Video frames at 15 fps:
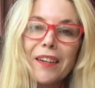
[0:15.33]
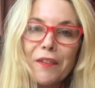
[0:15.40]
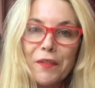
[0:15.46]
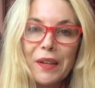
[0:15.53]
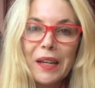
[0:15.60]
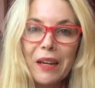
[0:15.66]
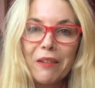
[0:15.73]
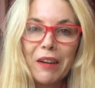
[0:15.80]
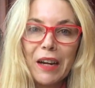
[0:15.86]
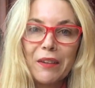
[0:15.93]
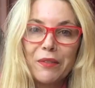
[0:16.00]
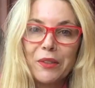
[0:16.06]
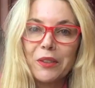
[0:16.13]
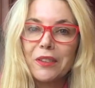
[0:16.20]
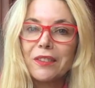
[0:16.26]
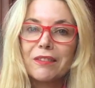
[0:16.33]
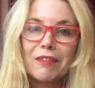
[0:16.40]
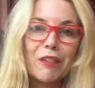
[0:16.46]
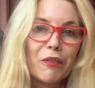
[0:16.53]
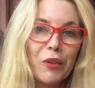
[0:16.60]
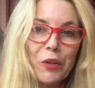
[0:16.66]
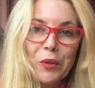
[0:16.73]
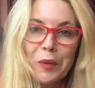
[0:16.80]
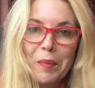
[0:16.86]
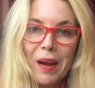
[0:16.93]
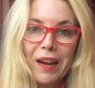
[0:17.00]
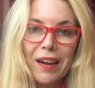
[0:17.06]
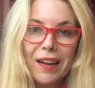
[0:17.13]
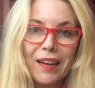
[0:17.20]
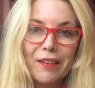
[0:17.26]
feeling grateful, reviewing
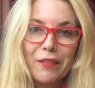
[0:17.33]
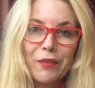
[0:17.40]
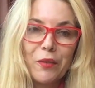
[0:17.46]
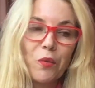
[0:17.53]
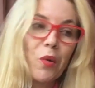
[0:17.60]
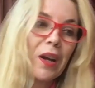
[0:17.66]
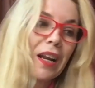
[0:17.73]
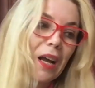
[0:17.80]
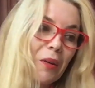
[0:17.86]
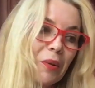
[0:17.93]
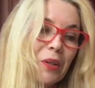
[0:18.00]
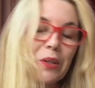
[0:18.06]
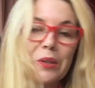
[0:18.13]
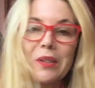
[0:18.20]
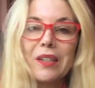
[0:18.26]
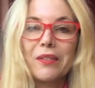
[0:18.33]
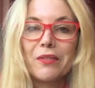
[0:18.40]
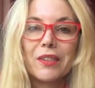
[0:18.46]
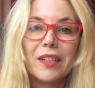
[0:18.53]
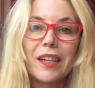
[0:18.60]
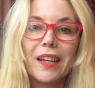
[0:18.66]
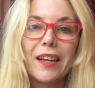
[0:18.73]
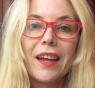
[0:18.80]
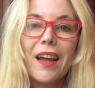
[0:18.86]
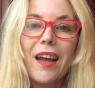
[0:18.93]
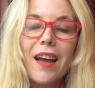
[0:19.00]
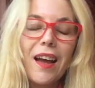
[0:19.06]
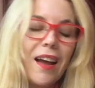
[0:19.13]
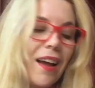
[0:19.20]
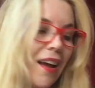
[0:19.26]
my life, what I would do differently.
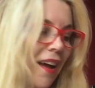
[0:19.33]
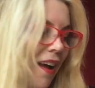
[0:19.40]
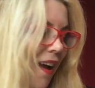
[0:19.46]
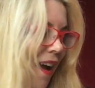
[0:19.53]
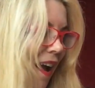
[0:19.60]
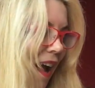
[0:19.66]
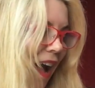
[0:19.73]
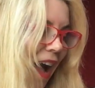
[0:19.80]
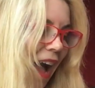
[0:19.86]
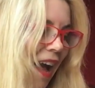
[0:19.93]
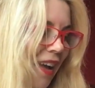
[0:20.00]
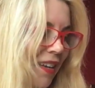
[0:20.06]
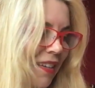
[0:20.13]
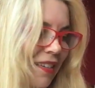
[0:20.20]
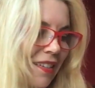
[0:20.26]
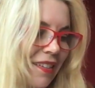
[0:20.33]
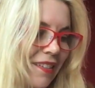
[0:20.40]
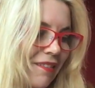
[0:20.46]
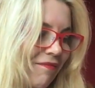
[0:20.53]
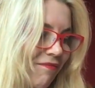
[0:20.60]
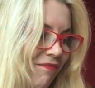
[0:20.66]
And